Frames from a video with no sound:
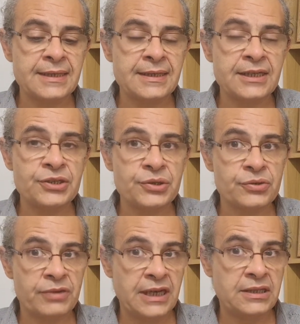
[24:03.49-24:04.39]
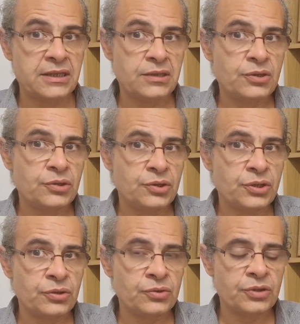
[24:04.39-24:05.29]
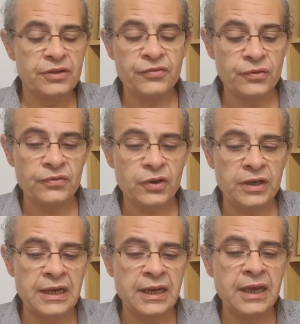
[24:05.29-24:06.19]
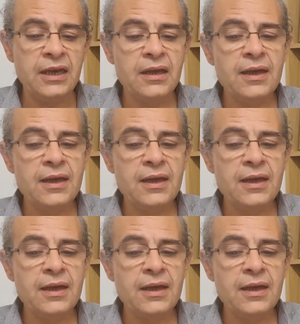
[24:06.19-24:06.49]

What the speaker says: the issues relating to your children, if you've got any.